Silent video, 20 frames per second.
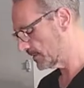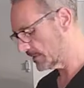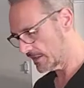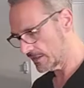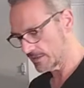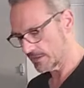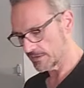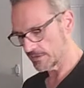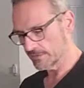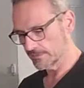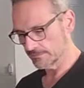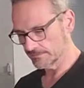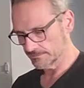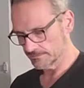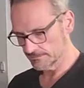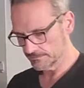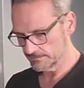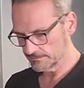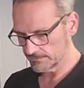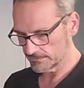then
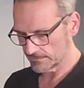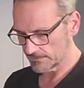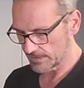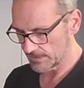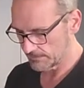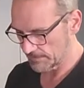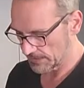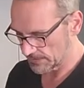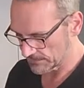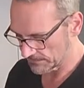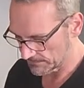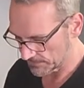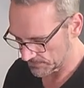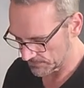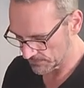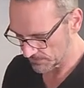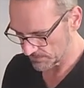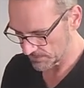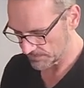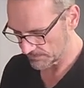I made some
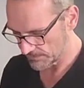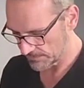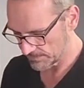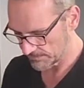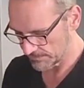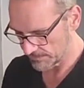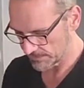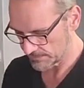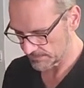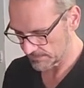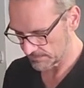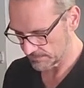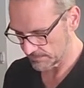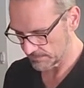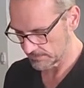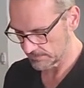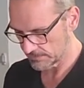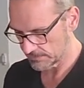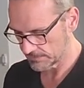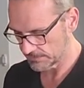short ribs.
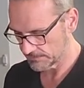Ooh.